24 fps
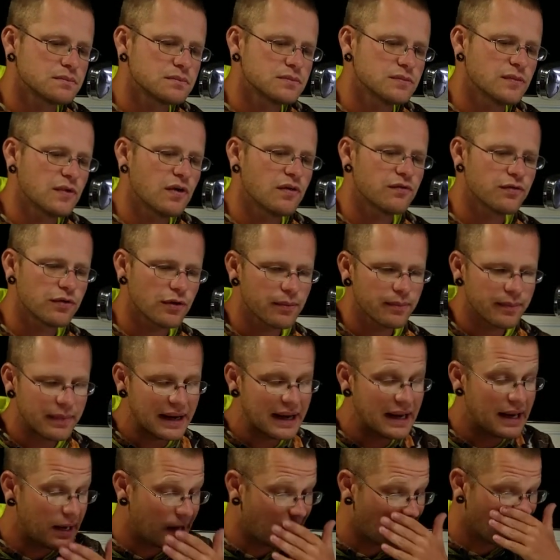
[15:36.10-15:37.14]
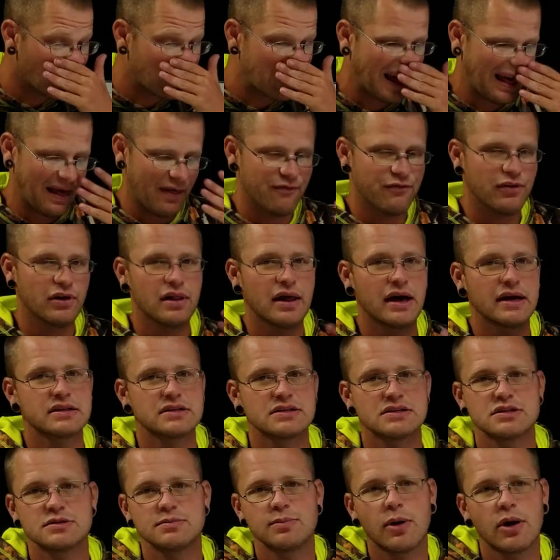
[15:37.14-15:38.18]
for me, I feel like the
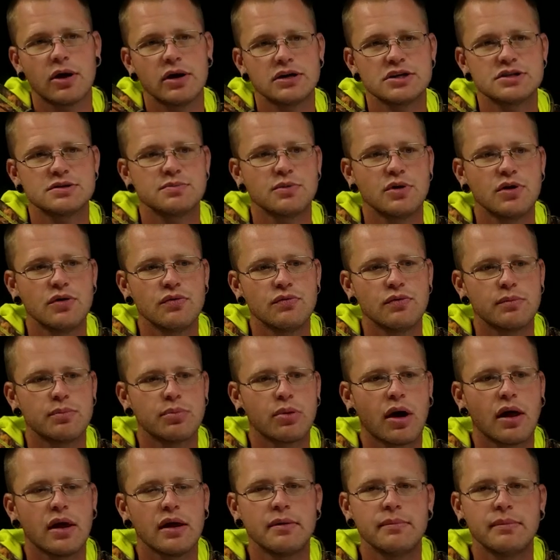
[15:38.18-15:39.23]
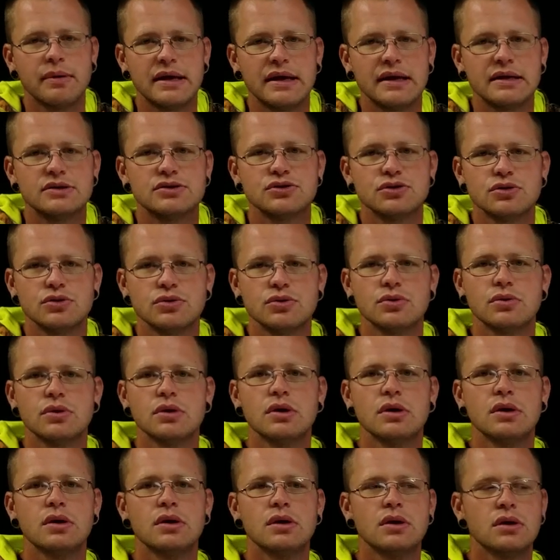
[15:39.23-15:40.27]
smartest move would probably be to
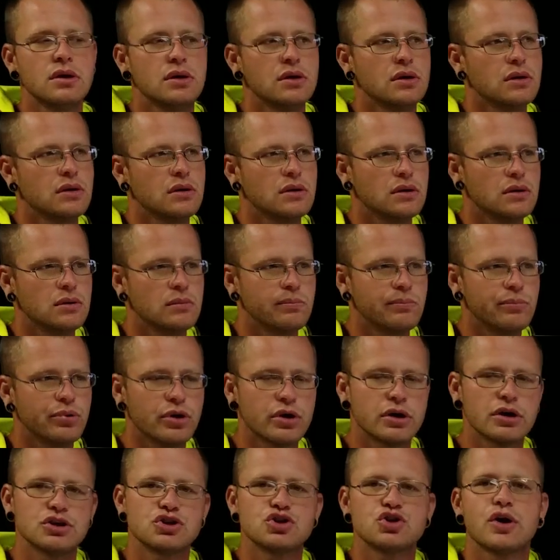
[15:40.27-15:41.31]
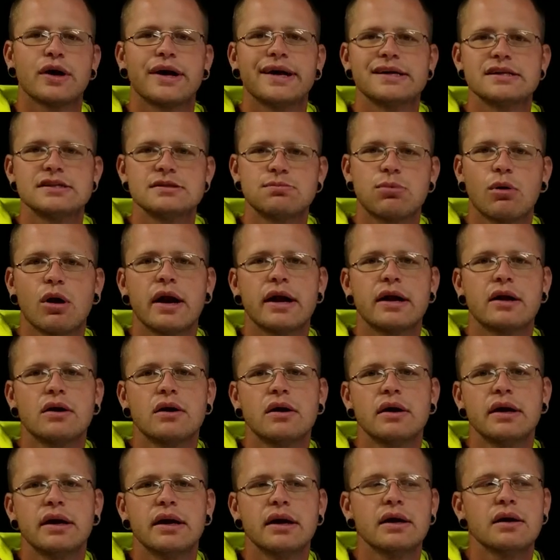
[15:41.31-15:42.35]
put a trans brake
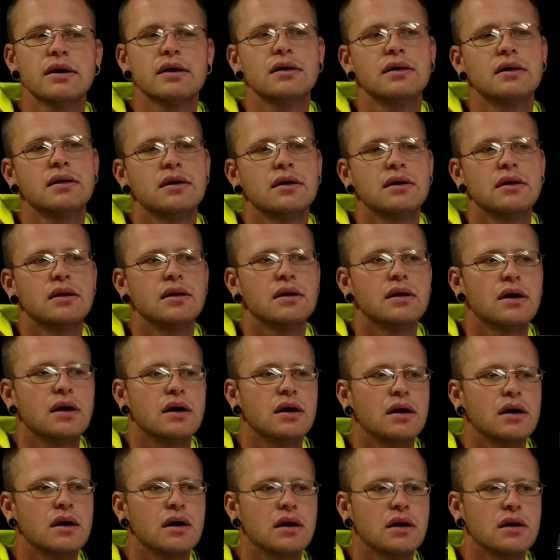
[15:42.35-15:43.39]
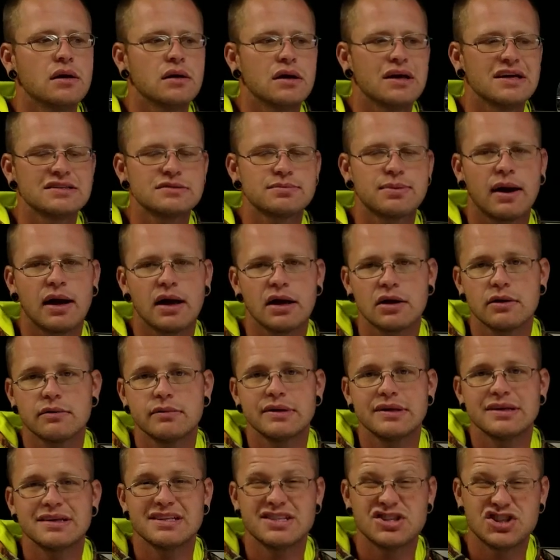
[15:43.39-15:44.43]
on here. It's probably going to be
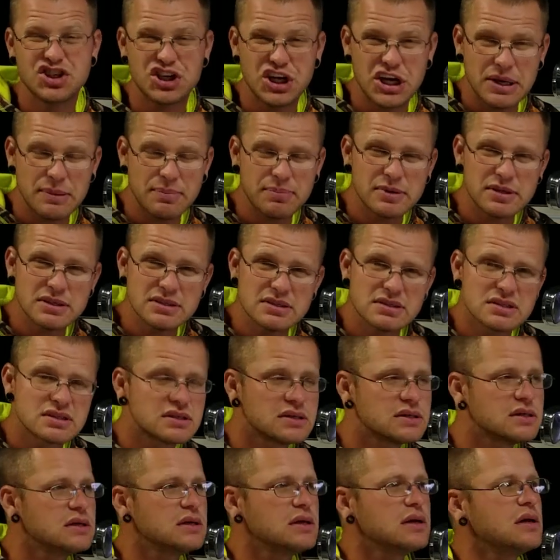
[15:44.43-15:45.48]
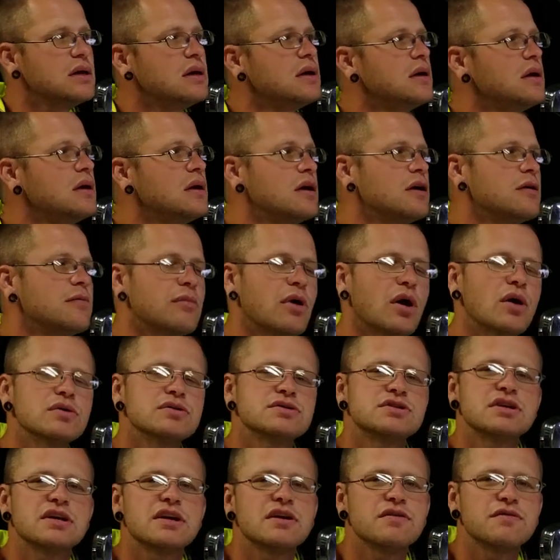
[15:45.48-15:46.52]
the cheapest, most
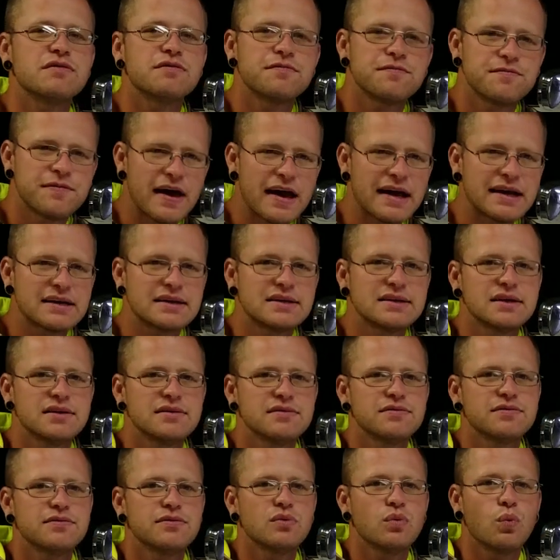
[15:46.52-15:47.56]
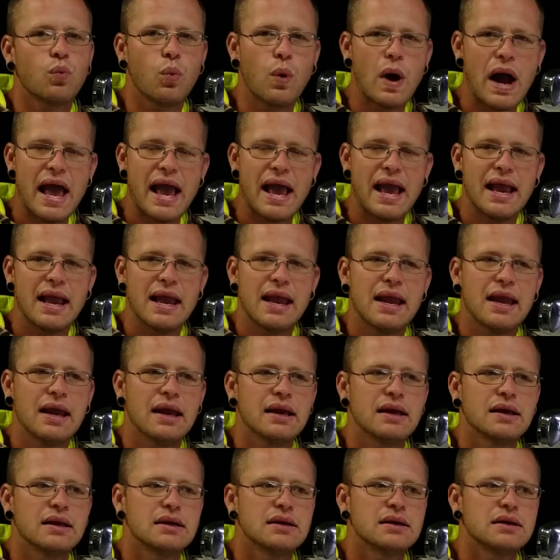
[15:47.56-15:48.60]
effective way
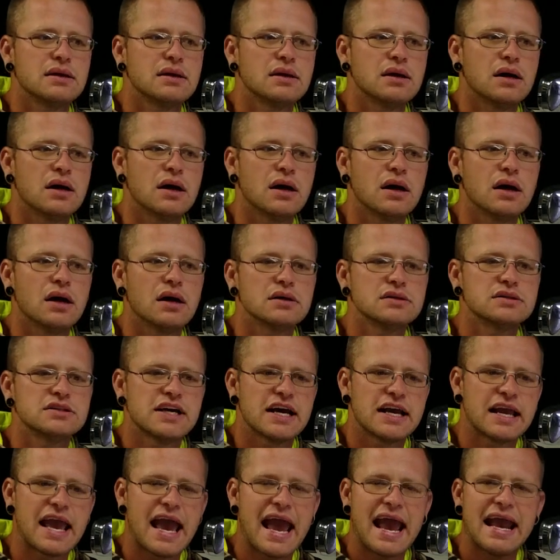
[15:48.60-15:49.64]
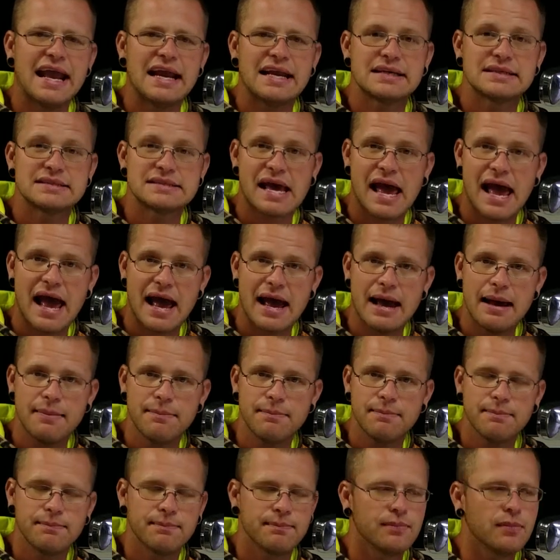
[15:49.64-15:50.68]
to gain time
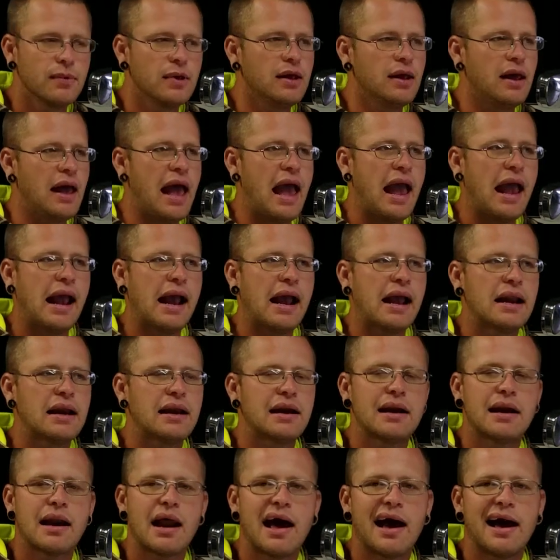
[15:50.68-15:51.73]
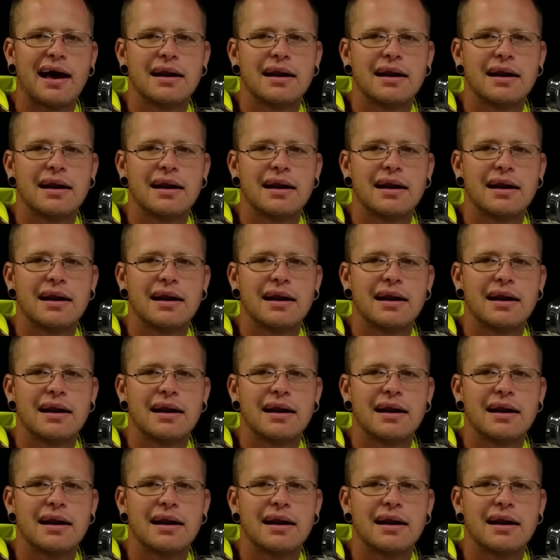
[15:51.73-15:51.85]
and not